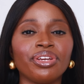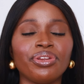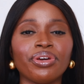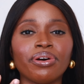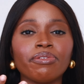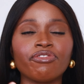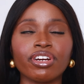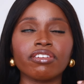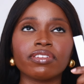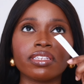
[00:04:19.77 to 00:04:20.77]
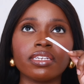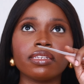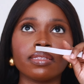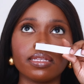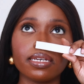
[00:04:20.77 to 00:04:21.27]
you know,
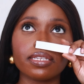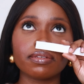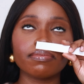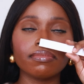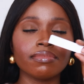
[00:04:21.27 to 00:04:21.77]
fragrances, this,